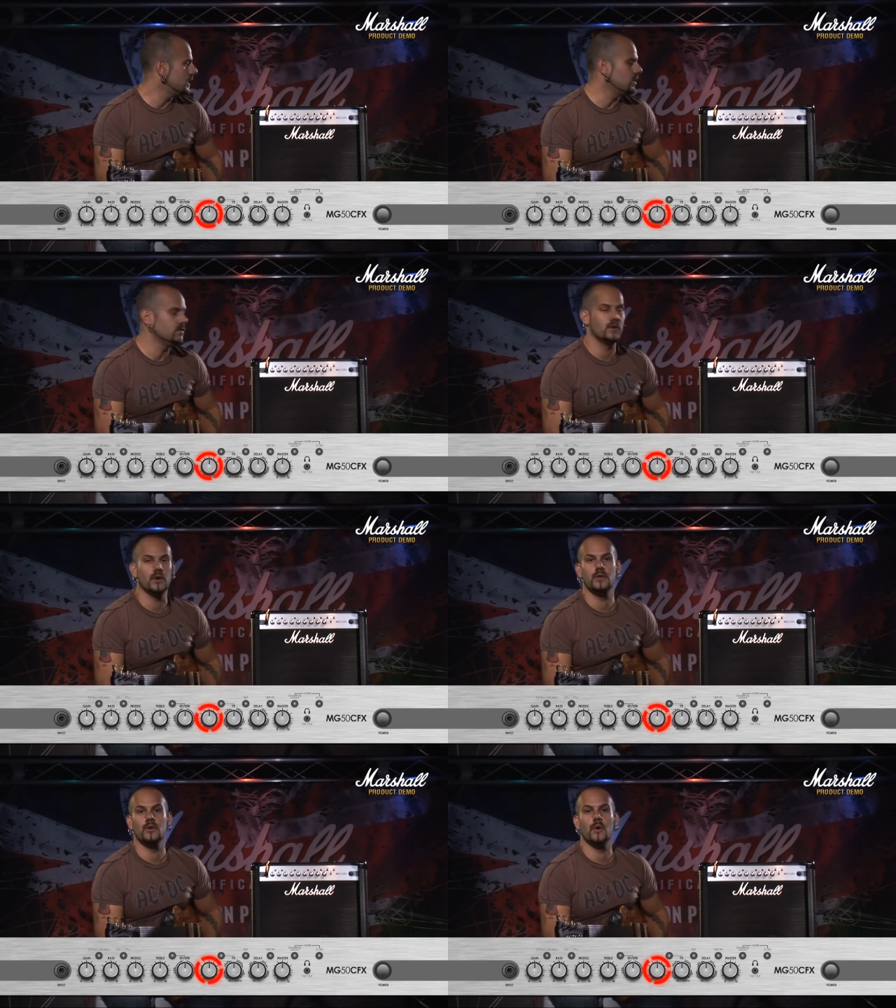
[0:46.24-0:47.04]
Then you've
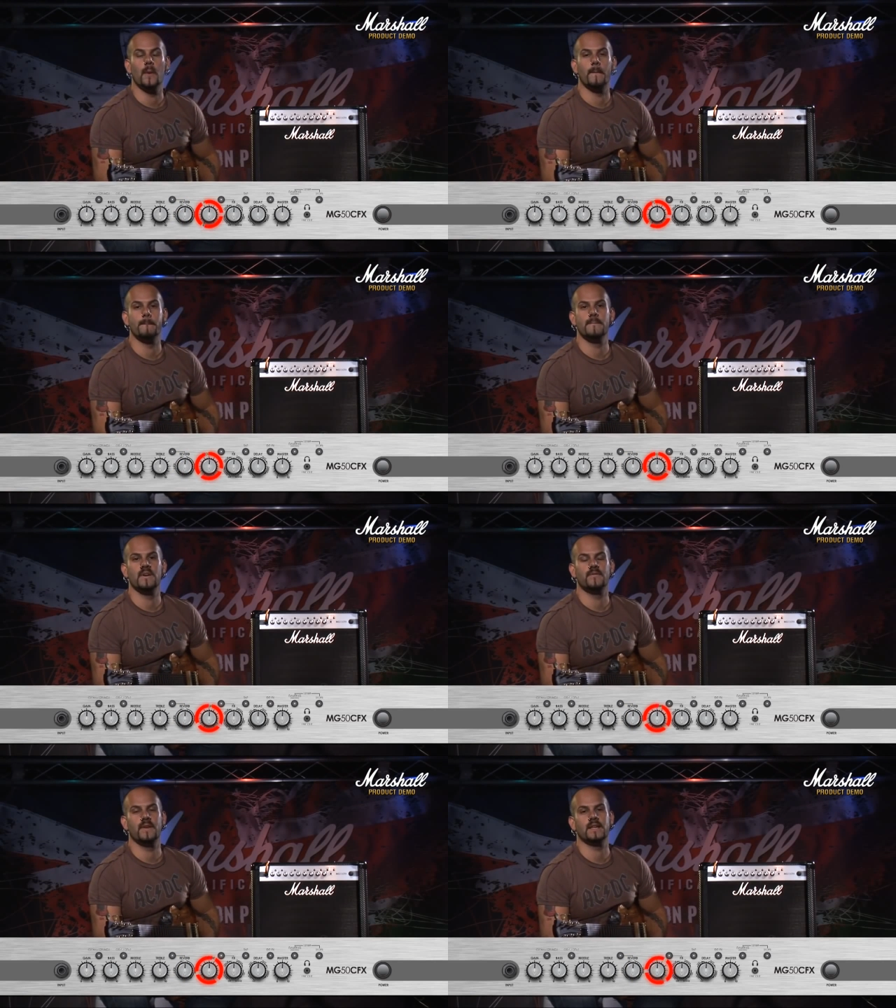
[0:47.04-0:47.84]
got your
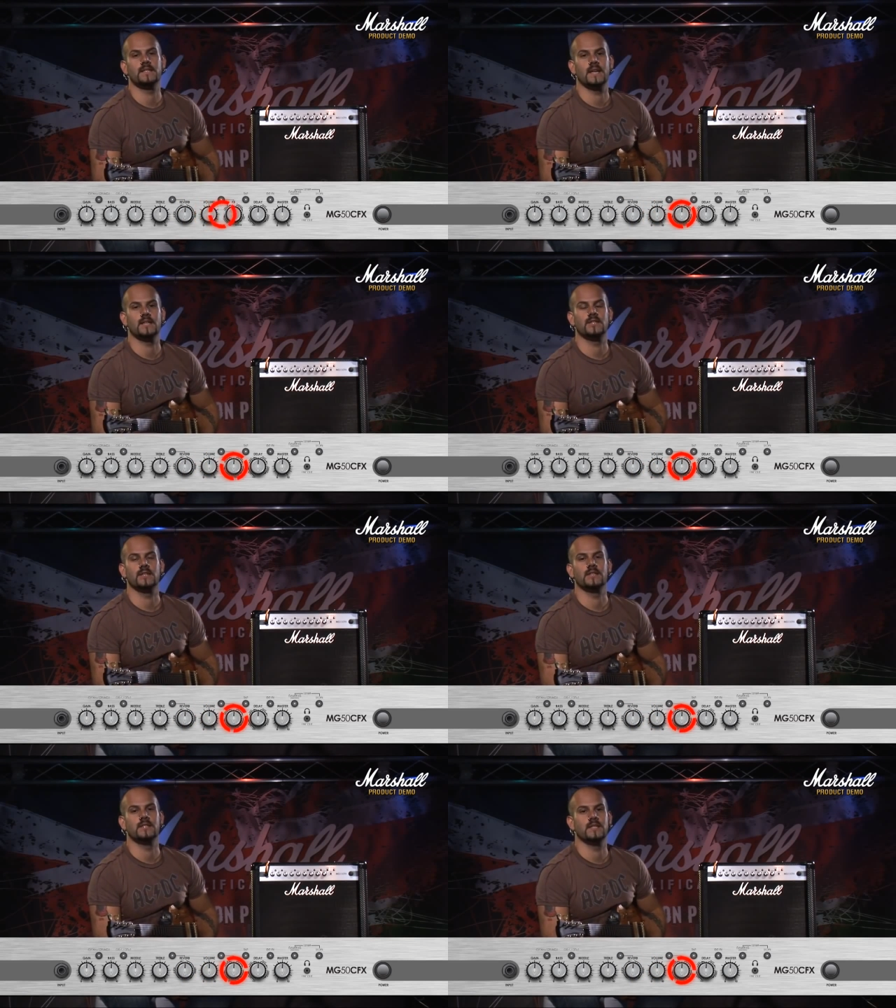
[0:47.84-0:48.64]
effects
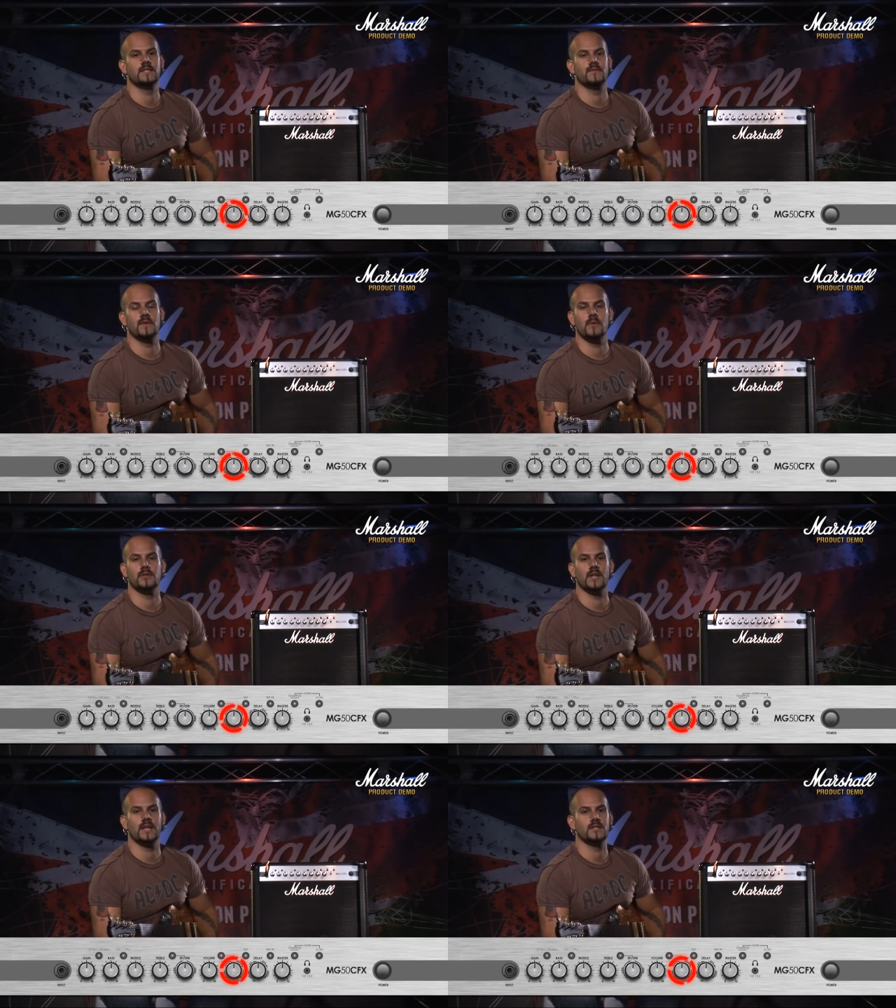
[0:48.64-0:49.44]
section consisting of your
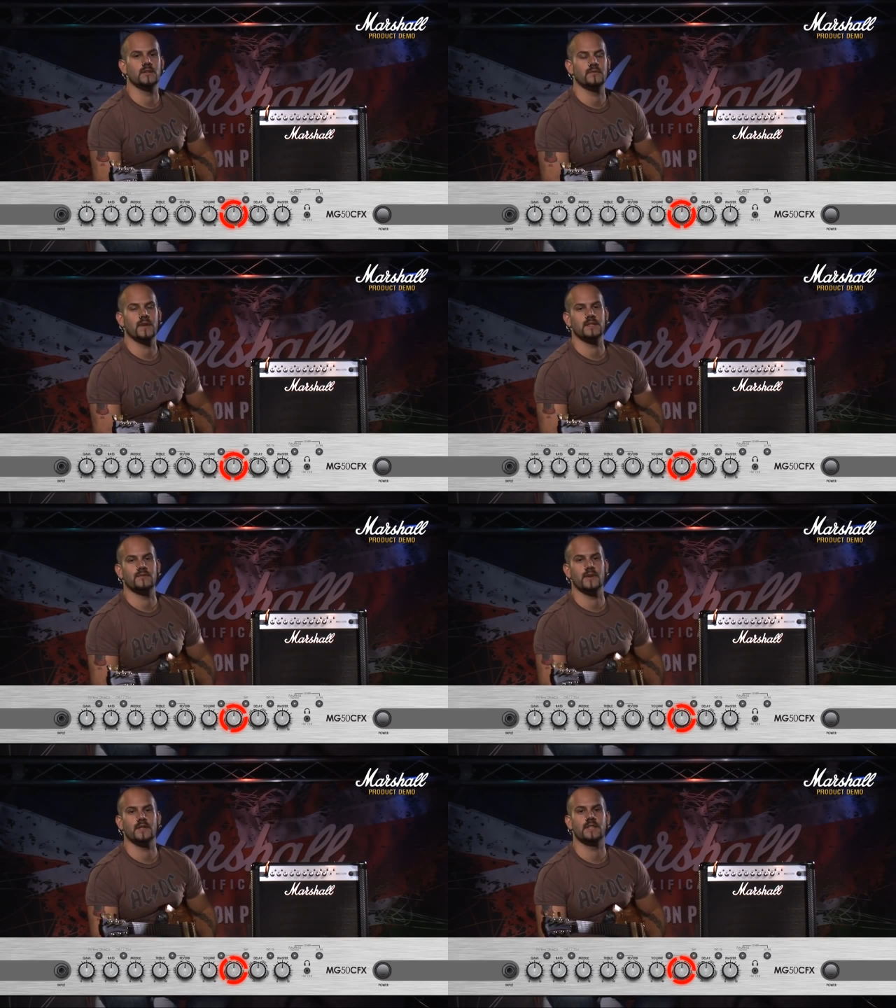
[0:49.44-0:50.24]
modulation effects
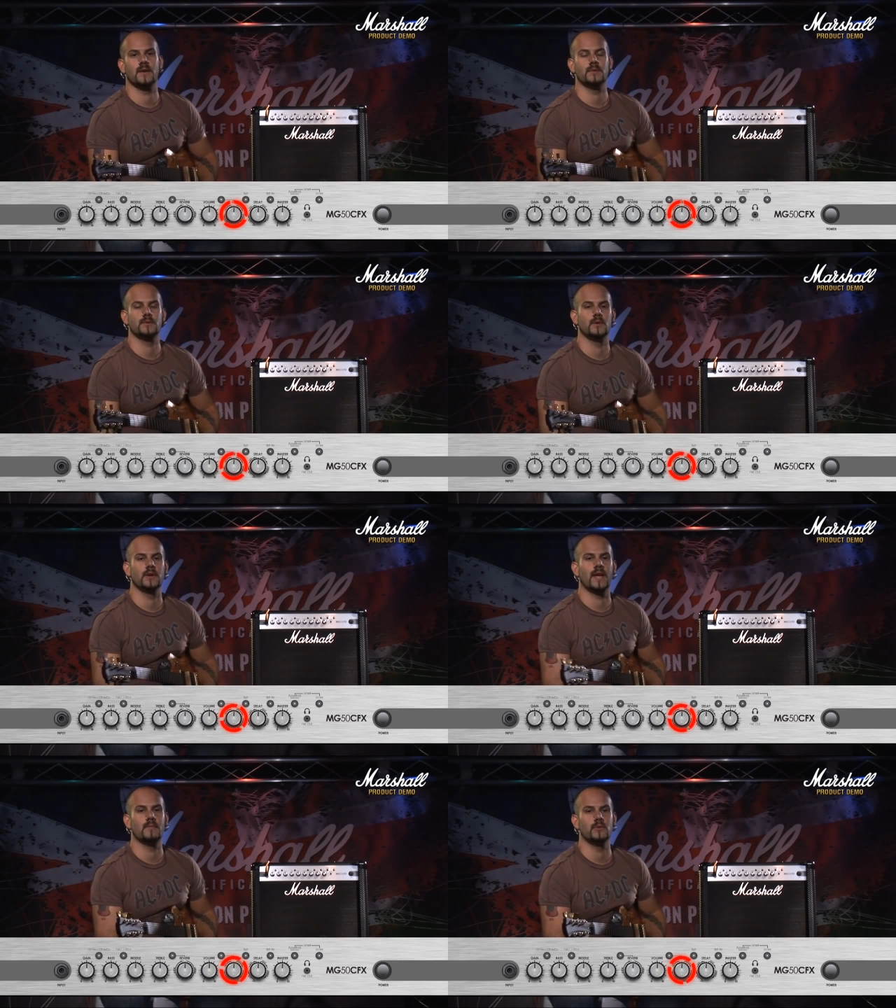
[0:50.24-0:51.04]
first up, which we'll
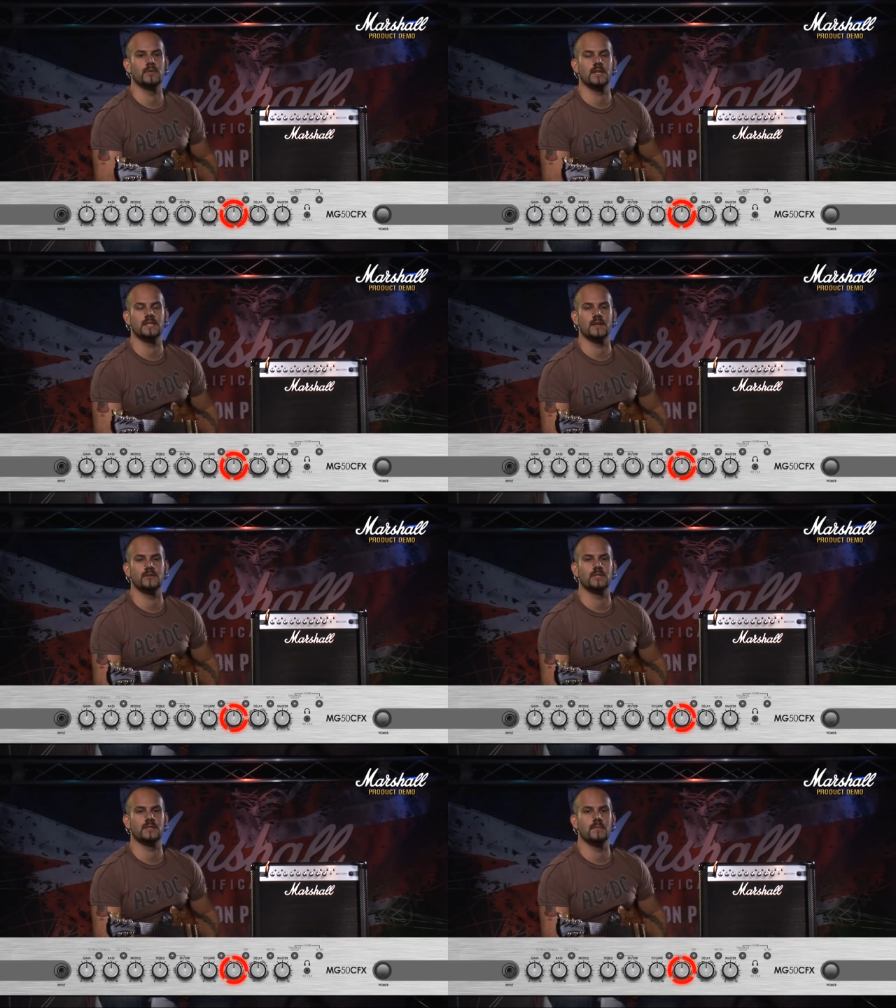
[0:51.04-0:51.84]
look at in more detail
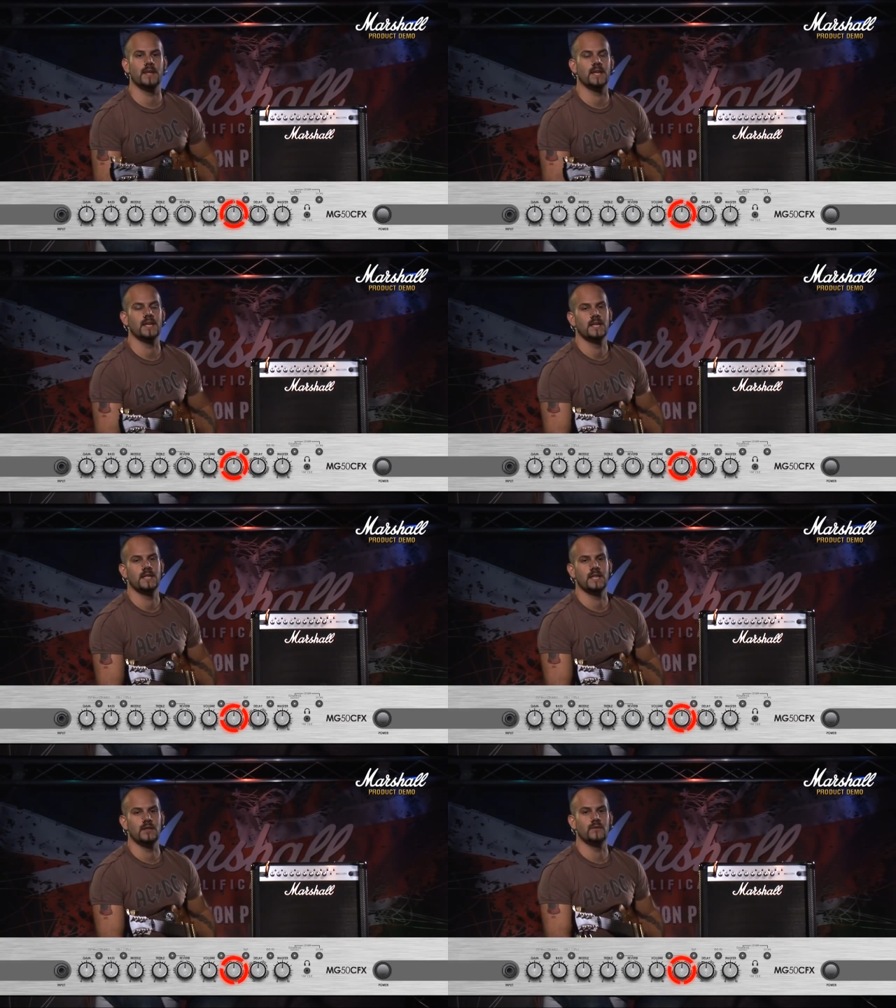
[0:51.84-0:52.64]
in just a minute.
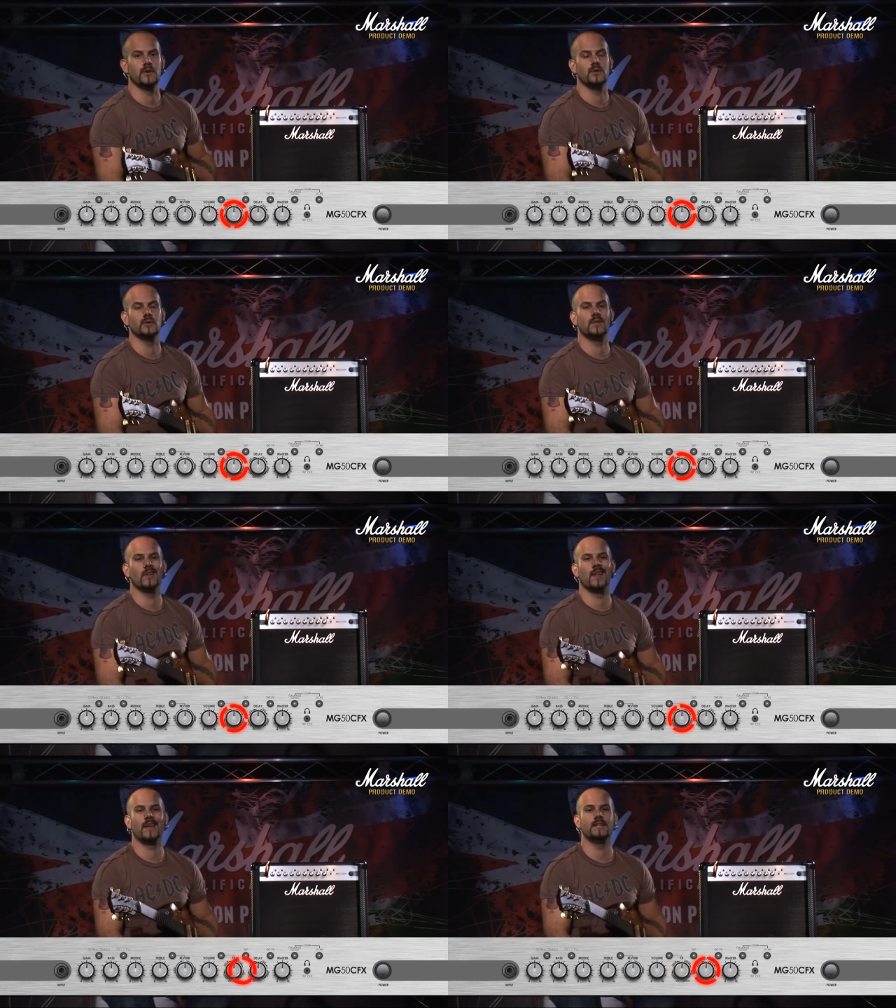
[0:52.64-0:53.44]
Then you've got your
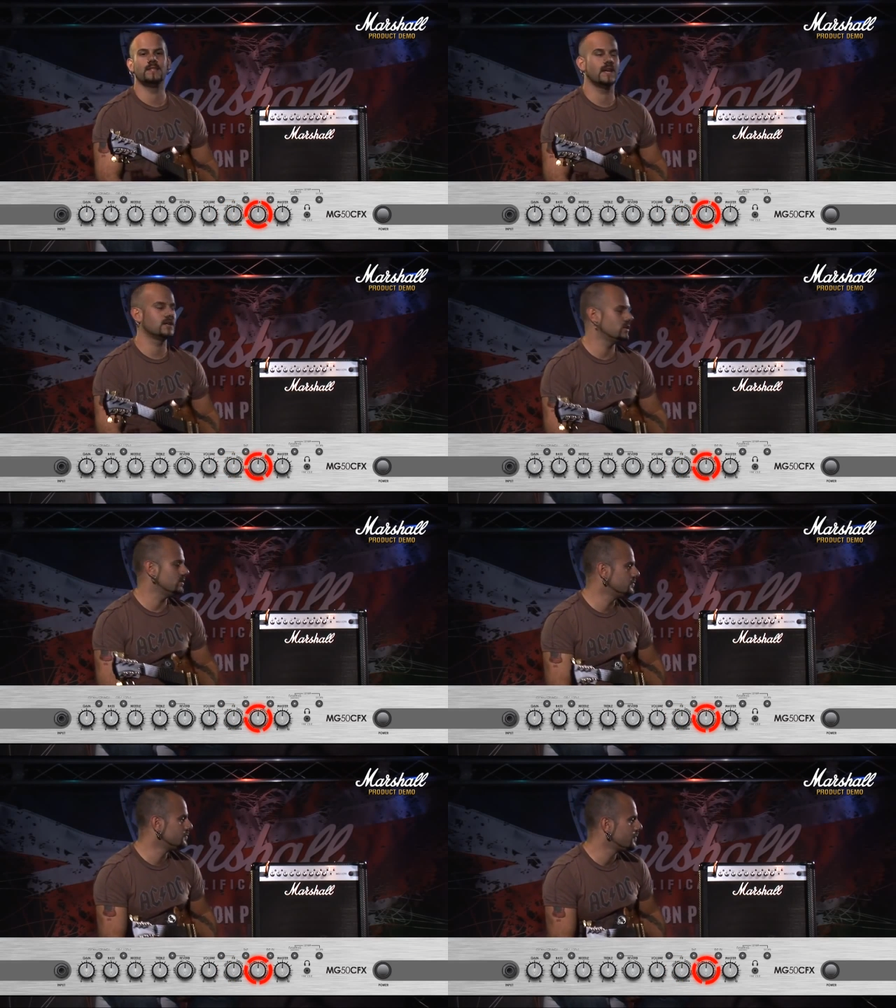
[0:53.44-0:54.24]
delay
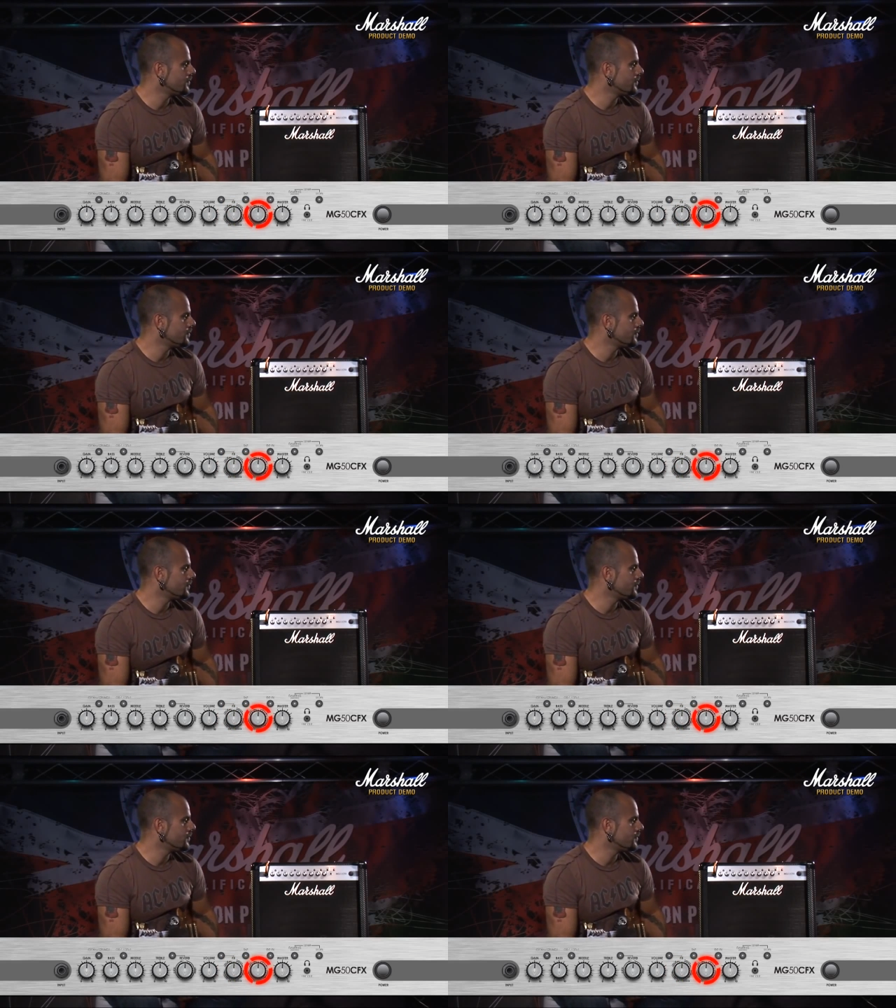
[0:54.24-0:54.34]
section,